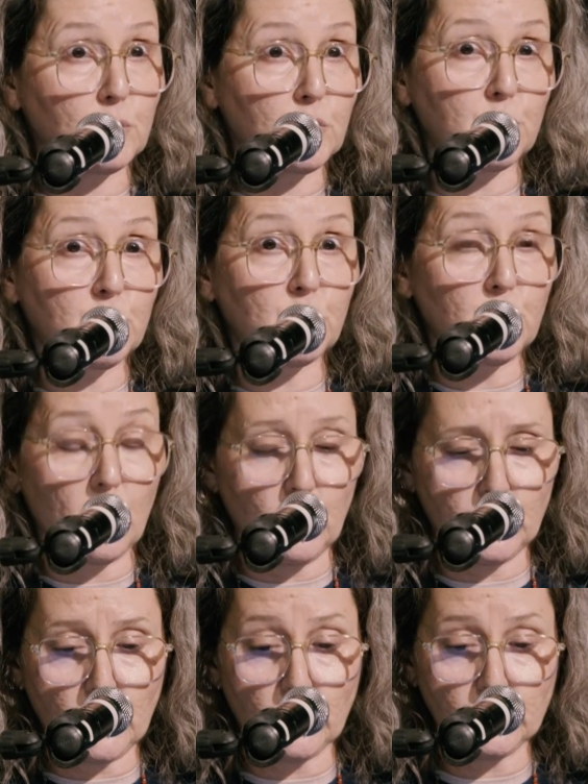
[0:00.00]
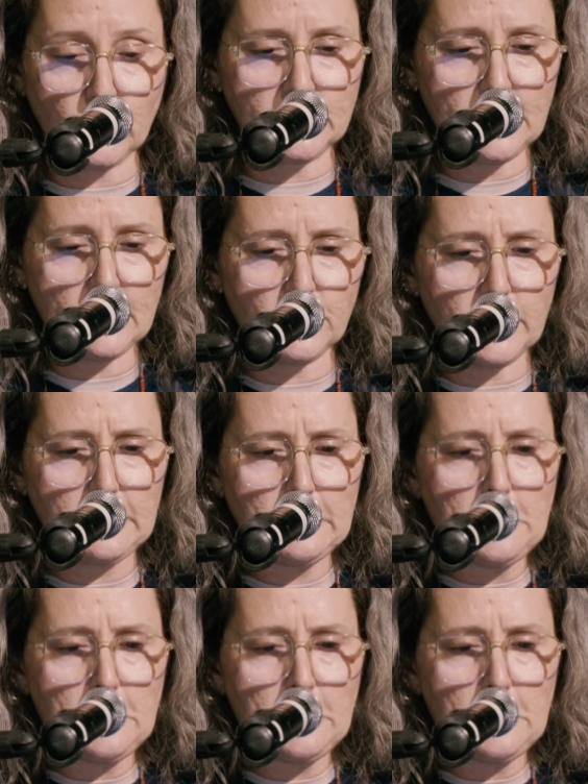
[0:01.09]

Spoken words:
which we should also contend with.